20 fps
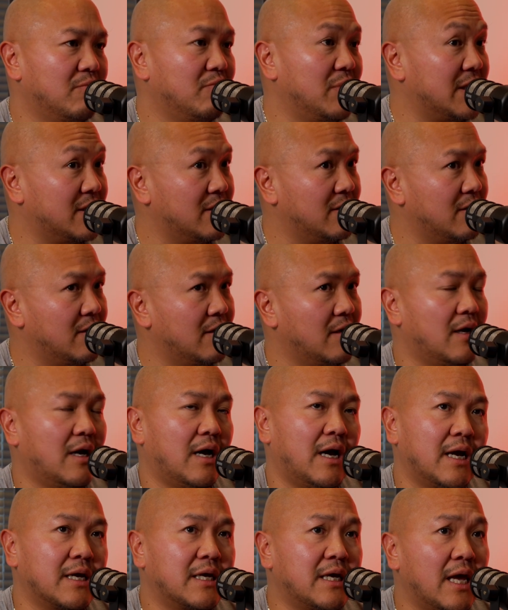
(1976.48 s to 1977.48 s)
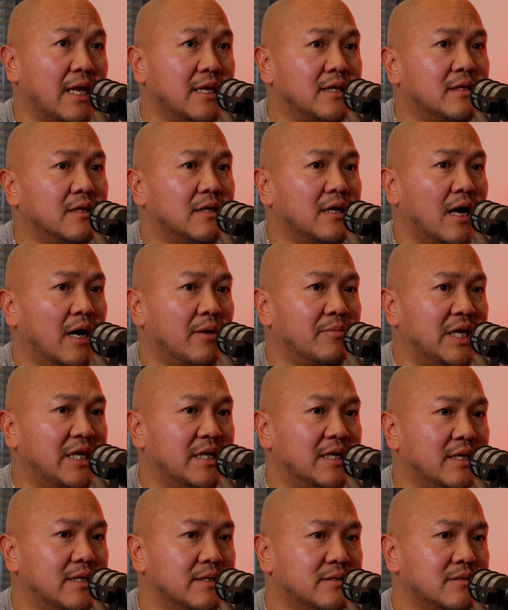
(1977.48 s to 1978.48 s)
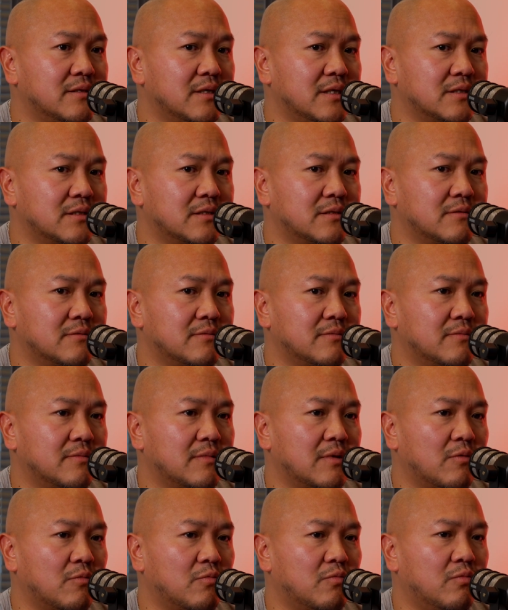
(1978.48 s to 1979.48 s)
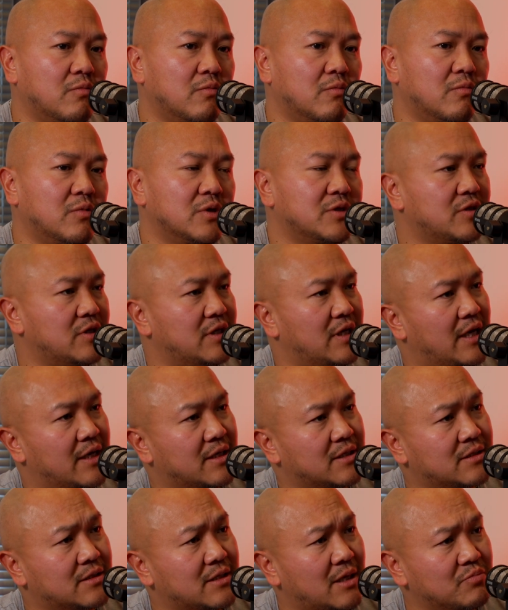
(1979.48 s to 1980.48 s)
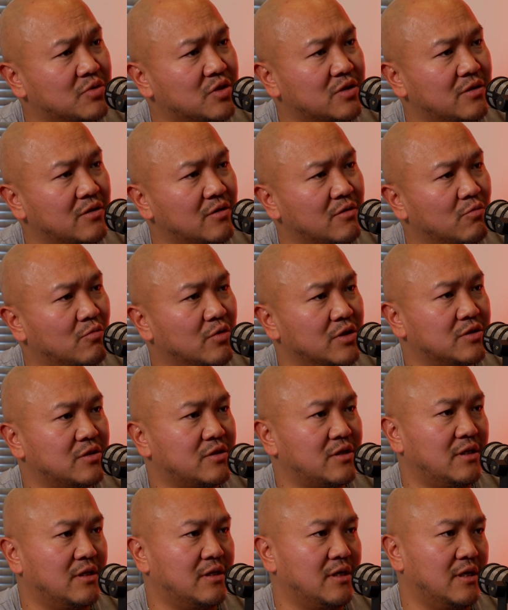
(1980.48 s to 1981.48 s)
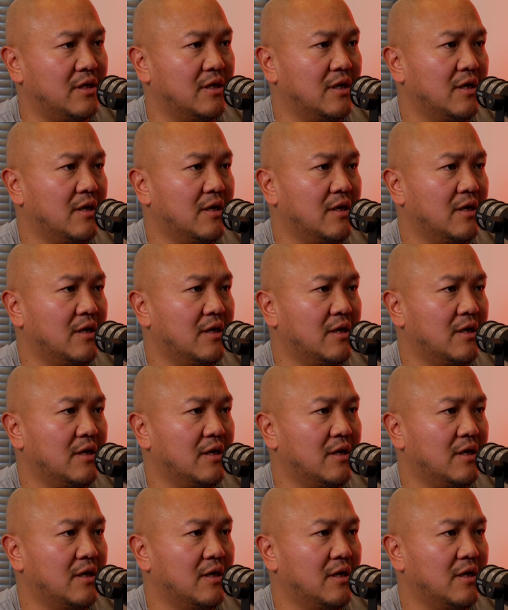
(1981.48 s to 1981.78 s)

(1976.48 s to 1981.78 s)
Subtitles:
But again, I mean, was she exceptional? Was she the